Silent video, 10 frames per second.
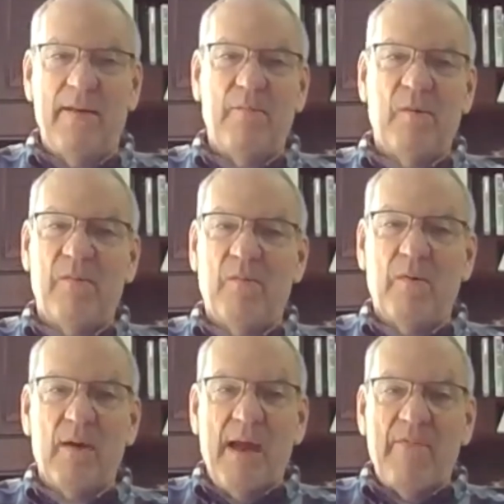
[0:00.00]
We were
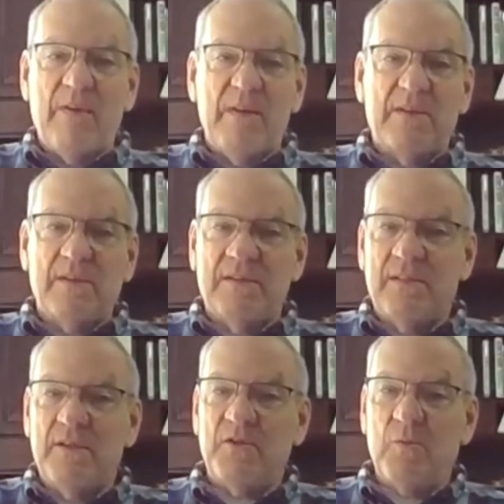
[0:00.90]
having this
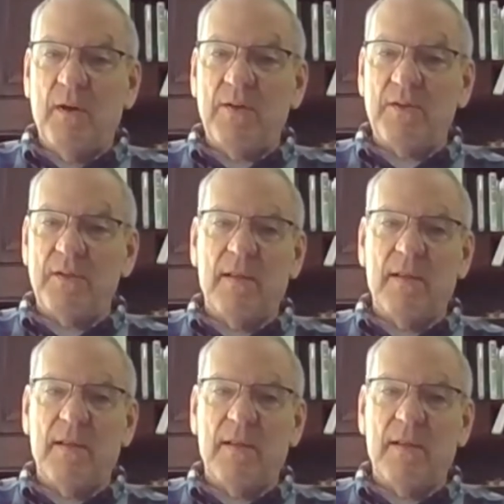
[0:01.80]
situation,